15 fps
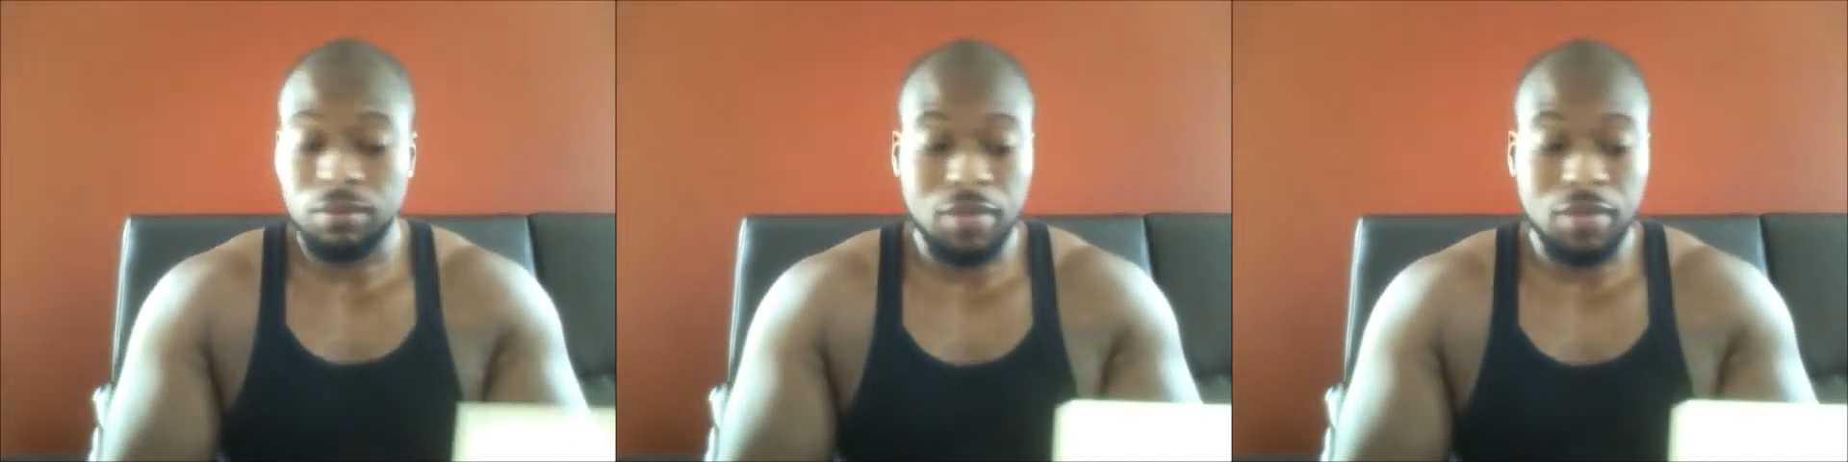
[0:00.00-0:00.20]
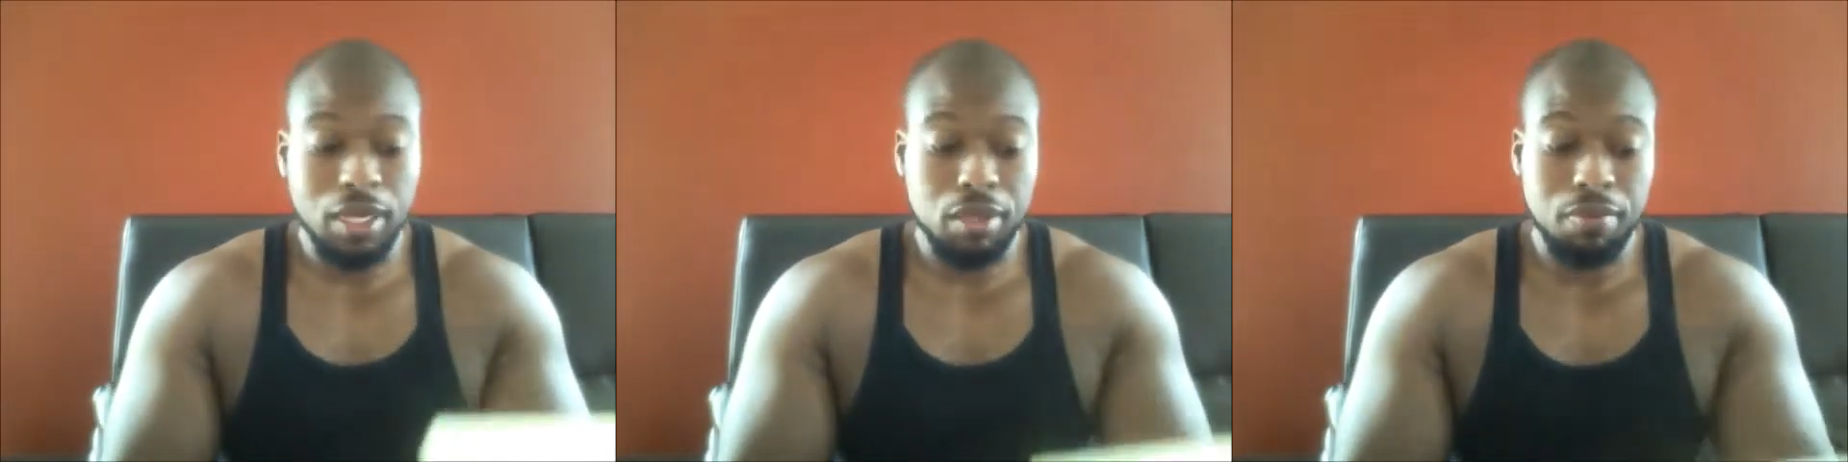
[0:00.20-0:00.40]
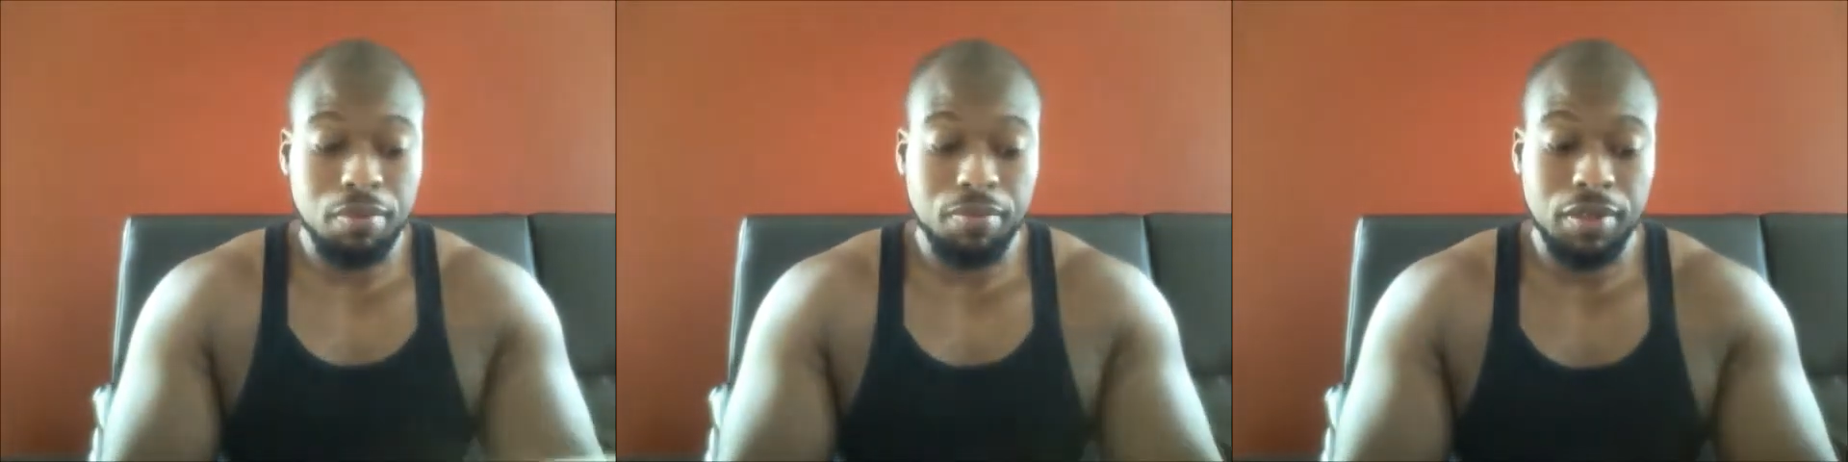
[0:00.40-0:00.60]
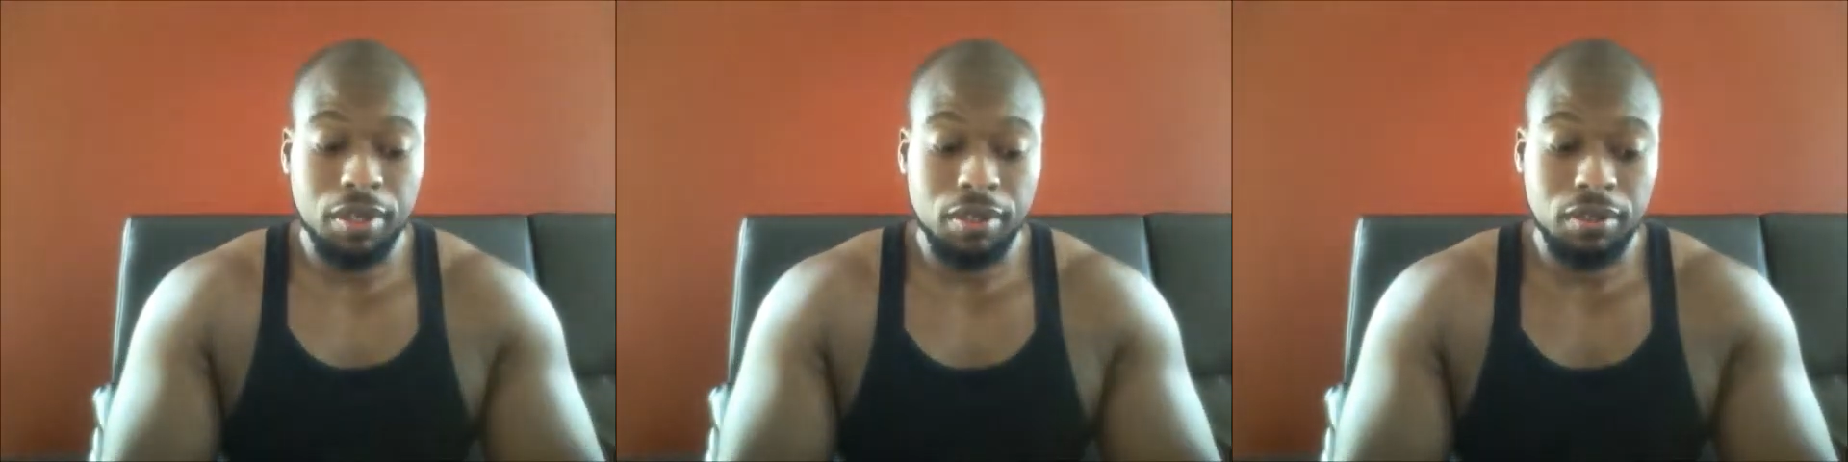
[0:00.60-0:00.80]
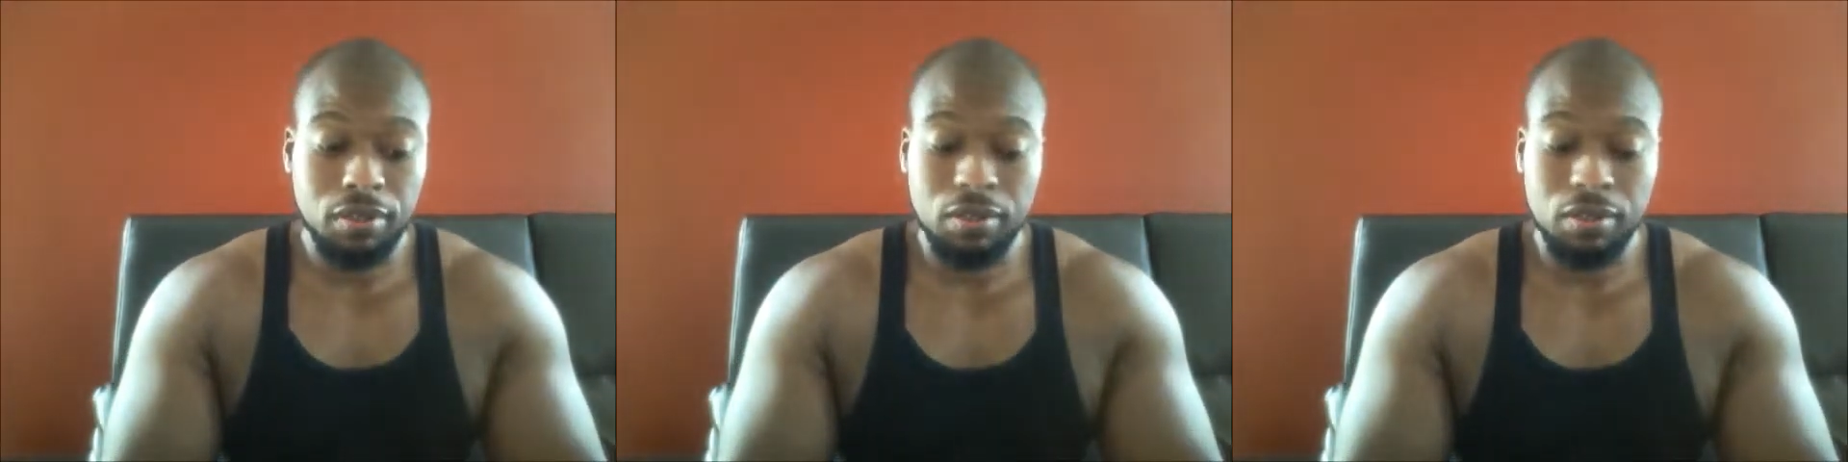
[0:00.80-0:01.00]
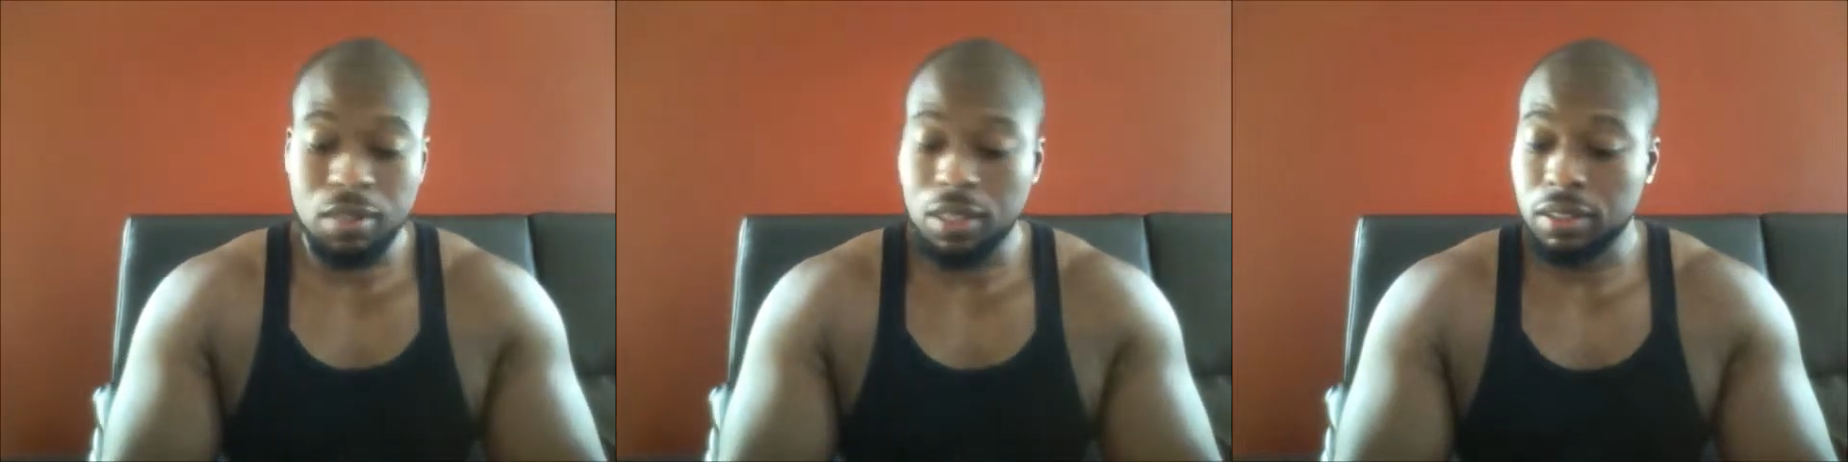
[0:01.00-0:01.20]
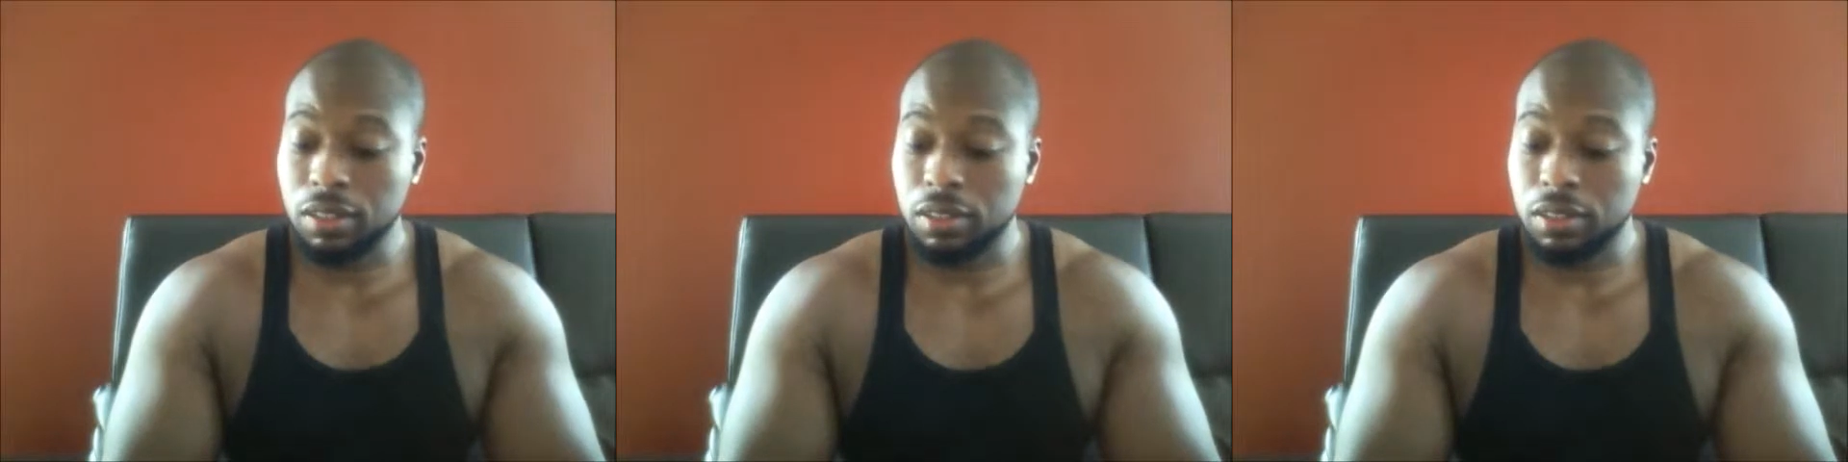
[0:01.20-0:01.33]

that's a big that's